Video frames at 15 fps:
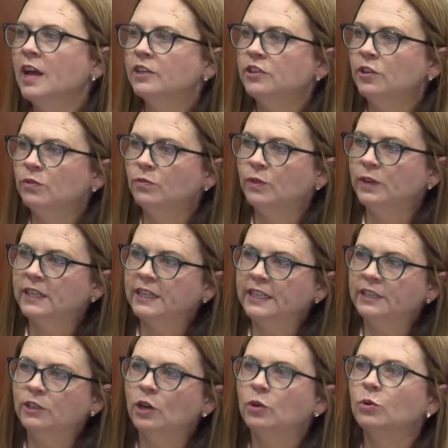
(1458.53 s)
to really
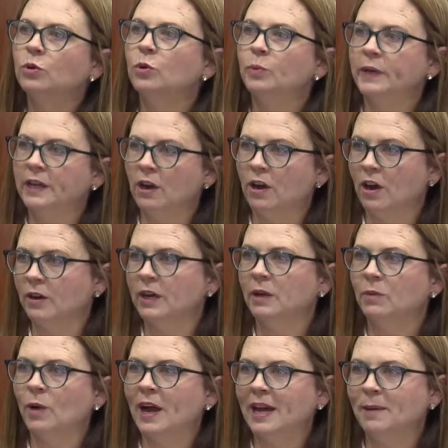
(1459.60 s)
know who we are
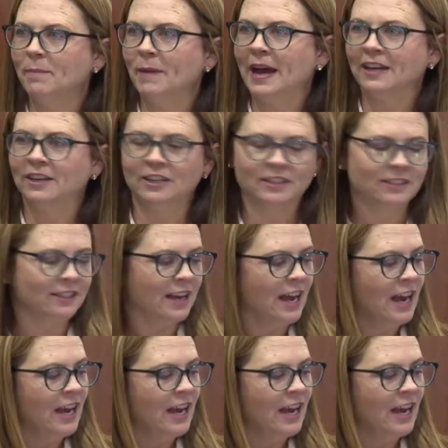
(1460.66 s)
and why it matters.